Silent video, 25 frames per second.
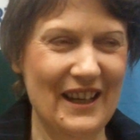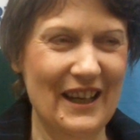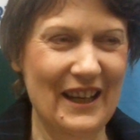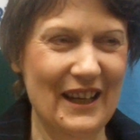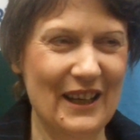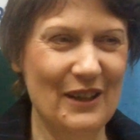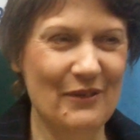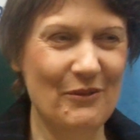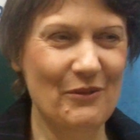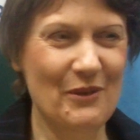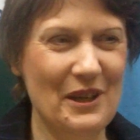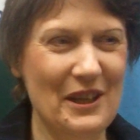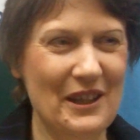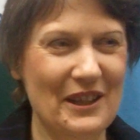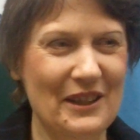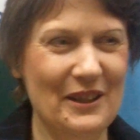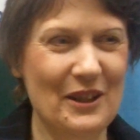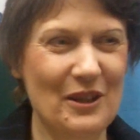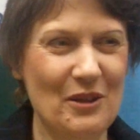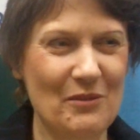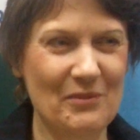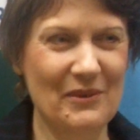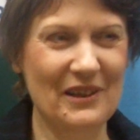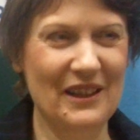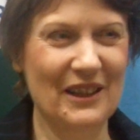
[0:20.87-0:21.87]
and if we can
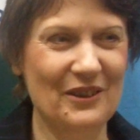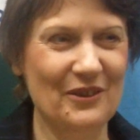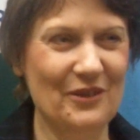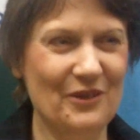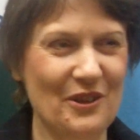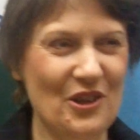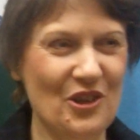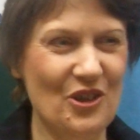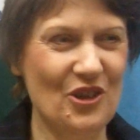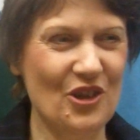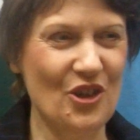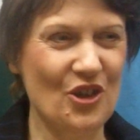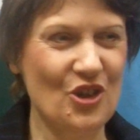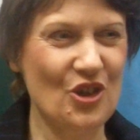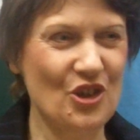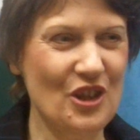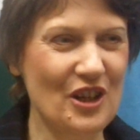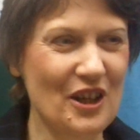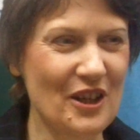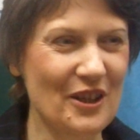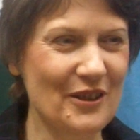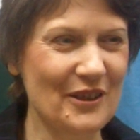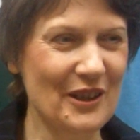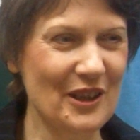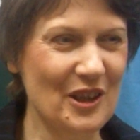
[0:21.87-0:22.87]
help countries to
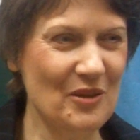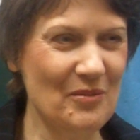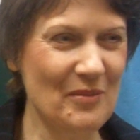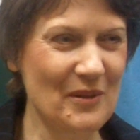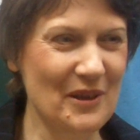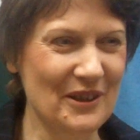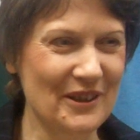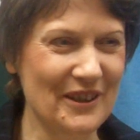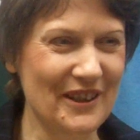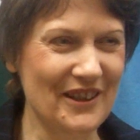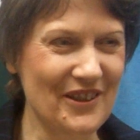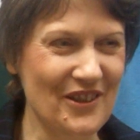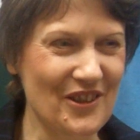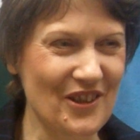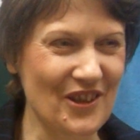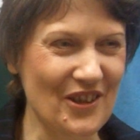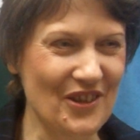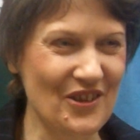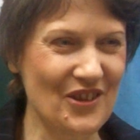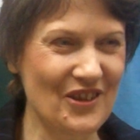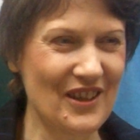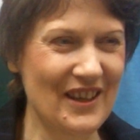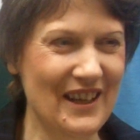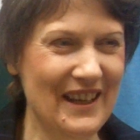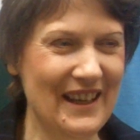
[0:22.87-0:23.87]
share
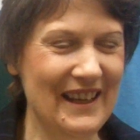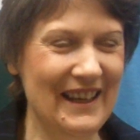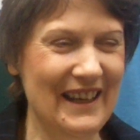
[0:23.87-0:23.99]
experiences